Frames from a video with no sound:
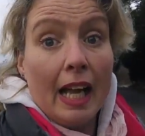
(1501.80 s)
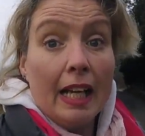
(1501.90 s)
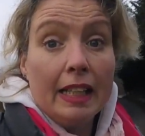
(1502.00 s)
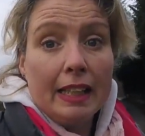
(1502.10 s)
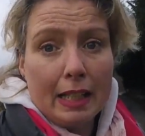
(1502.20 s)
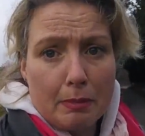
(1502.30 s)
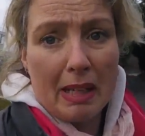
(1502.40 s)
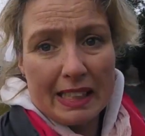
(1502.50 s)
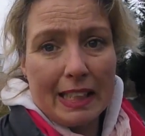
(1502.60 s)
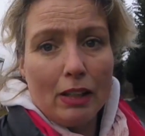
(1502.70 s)
anything
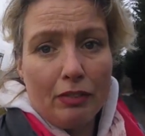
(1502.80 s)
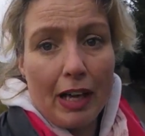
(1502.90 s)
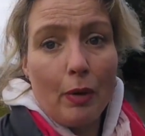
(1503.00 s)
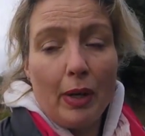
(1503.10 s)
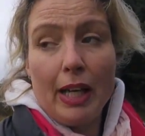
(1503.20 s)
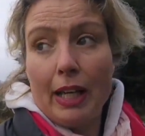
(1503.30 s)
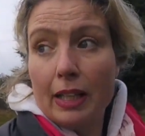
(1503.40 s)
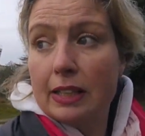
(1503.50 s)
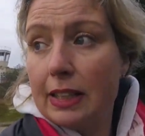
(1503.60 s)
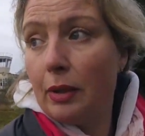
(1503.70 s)
myself out here.
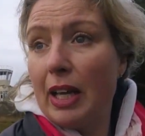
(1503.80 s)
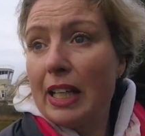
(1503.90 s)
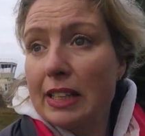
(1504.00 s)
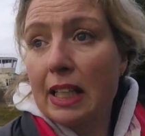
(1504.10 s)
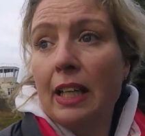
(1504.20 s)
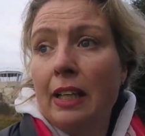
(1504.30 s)
So yes,